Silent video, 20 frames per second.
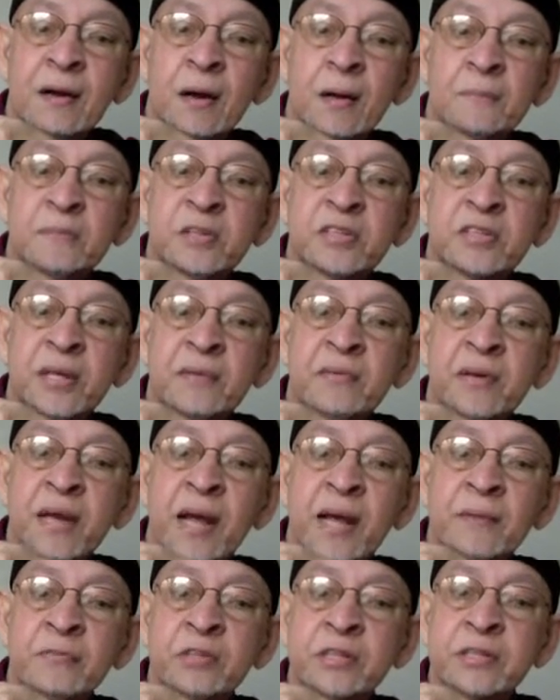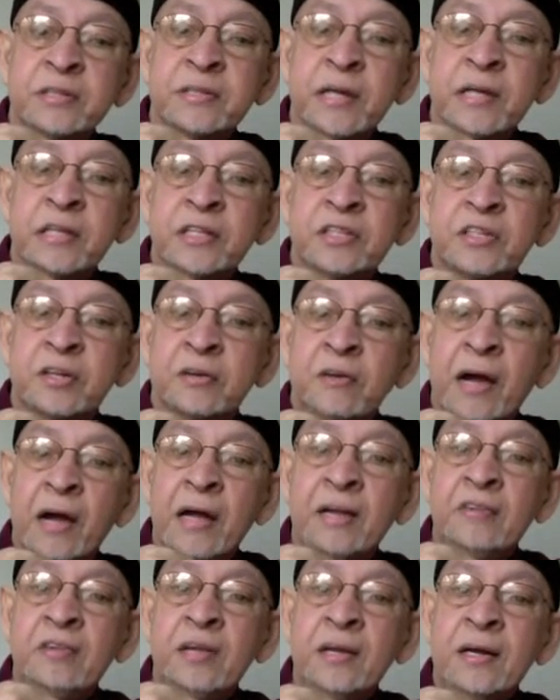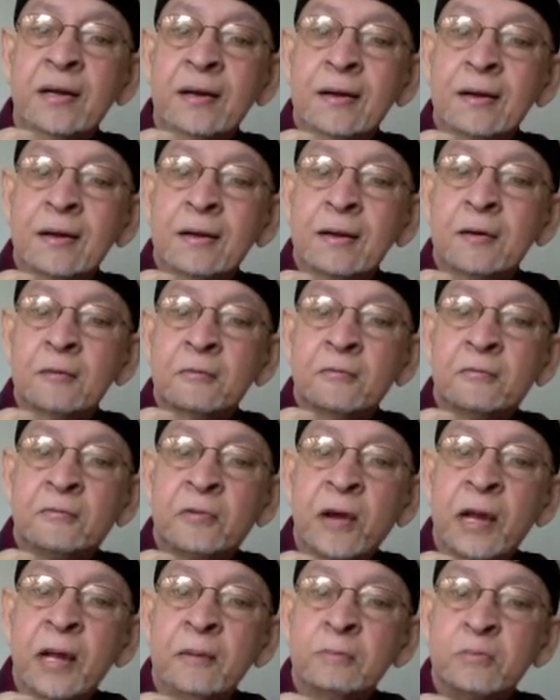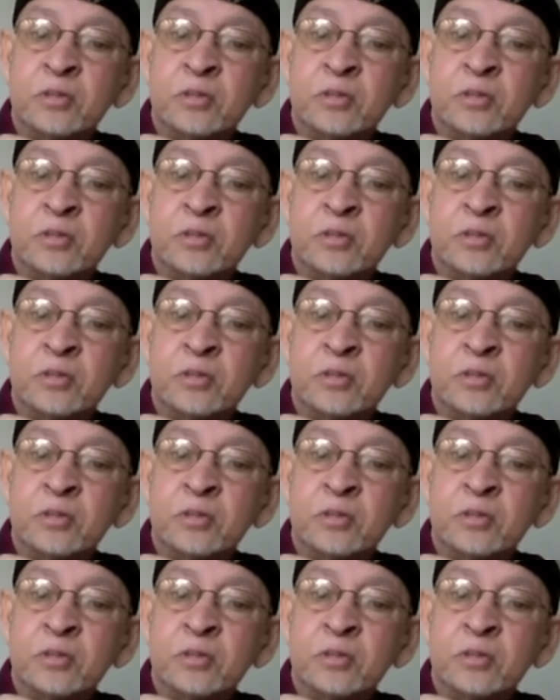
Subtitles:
of the 7 heavens, that is the rising frames